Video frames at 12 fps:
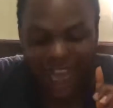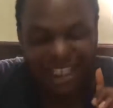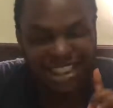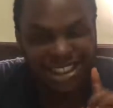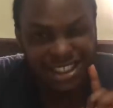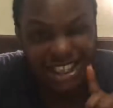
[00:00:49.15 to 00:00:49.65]

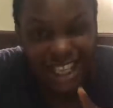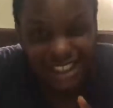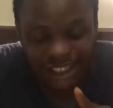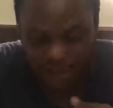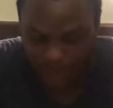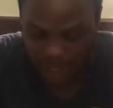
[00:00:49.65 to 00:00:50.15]
and a
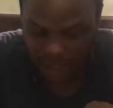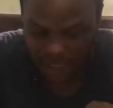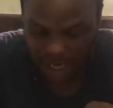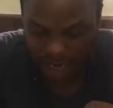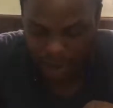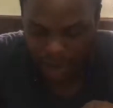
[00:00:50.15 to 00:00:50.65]
Z6
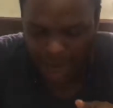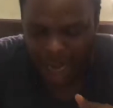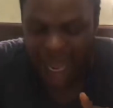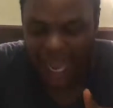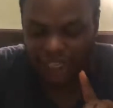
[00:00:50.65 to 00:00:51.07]
branded camera,